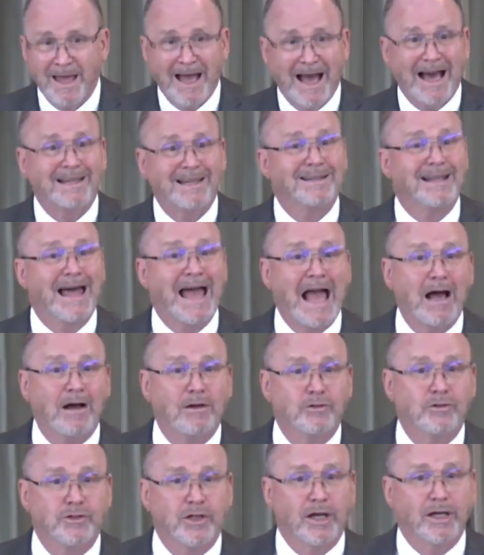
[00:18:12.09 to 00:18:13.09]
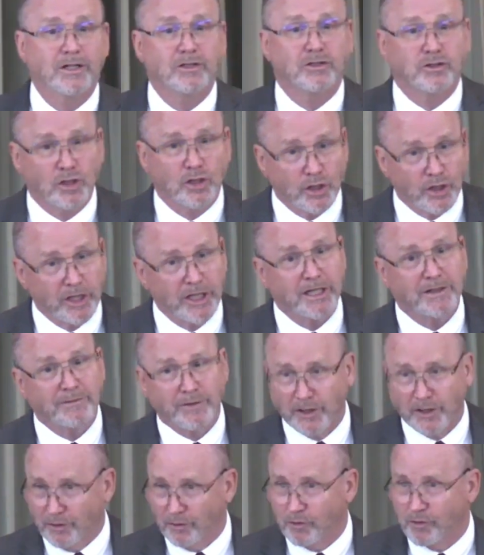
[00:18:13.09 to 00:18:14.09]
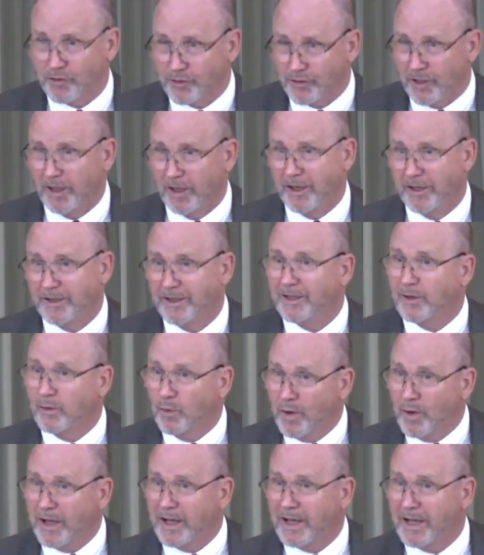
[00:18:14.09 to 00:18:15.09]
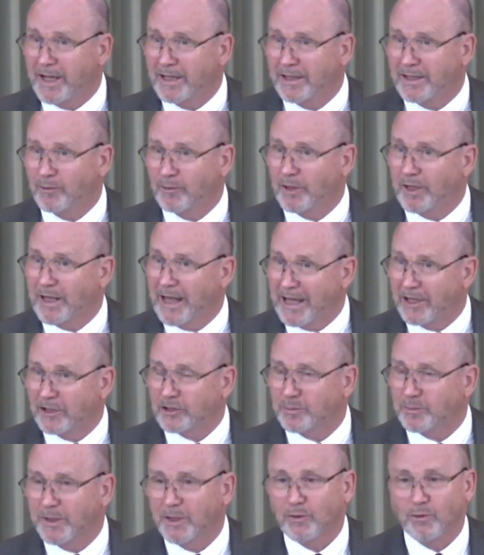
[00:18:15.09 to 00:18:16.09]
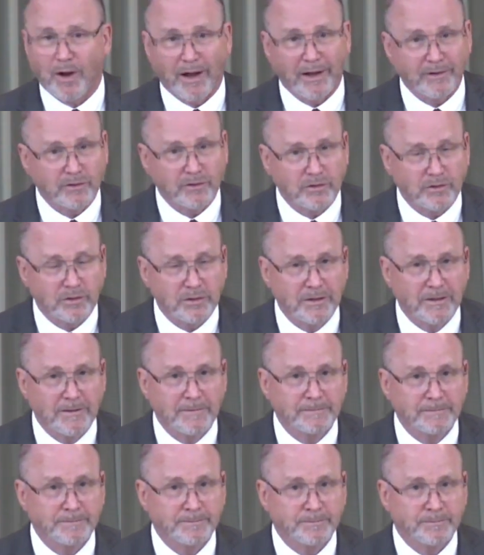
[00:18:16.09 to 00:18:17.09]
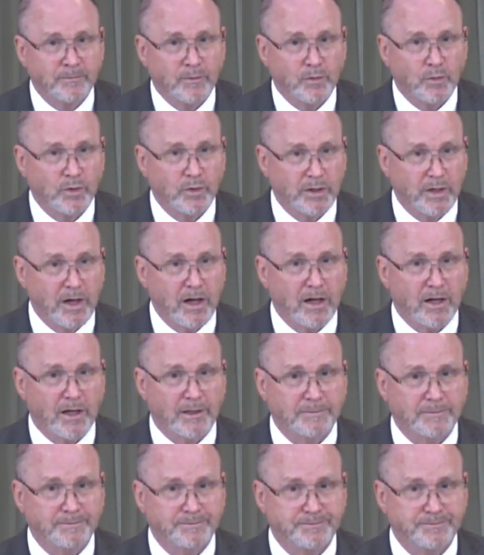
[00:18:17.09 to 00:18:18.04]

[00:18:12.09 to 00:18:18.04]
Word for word: allows us to live under the sun in a way that would allow us to be righteous with God.